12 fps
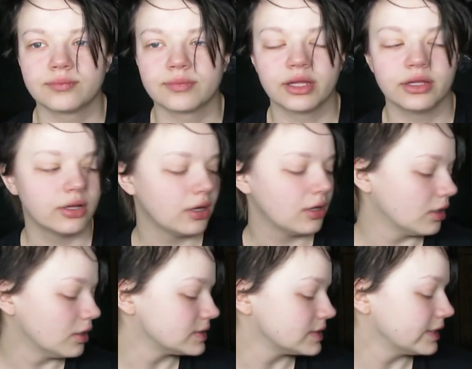And
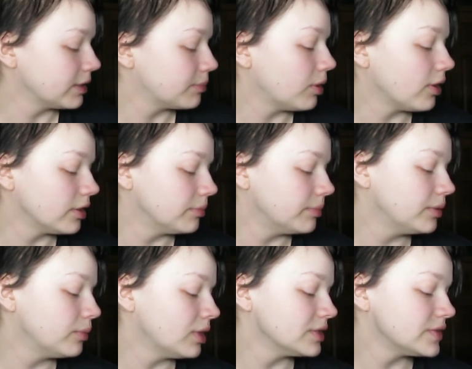honestly, like, part of me
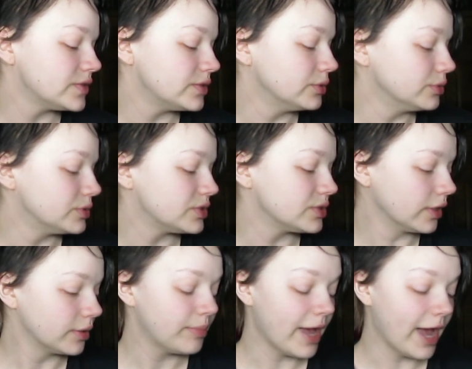wants to
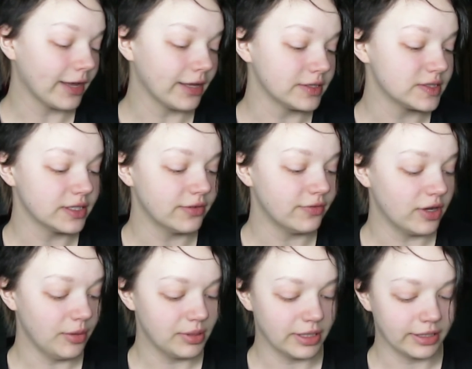start packing stuff
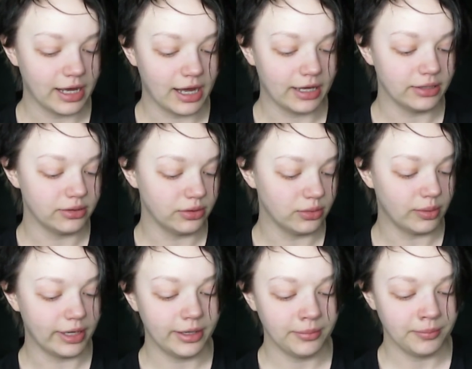up and like hide it
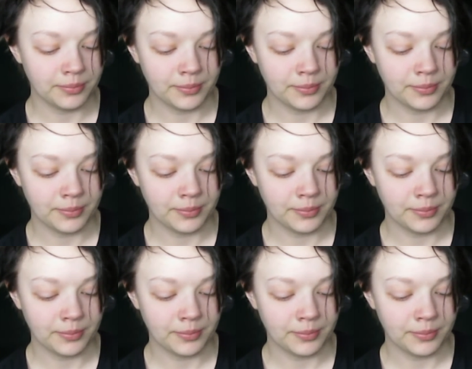away.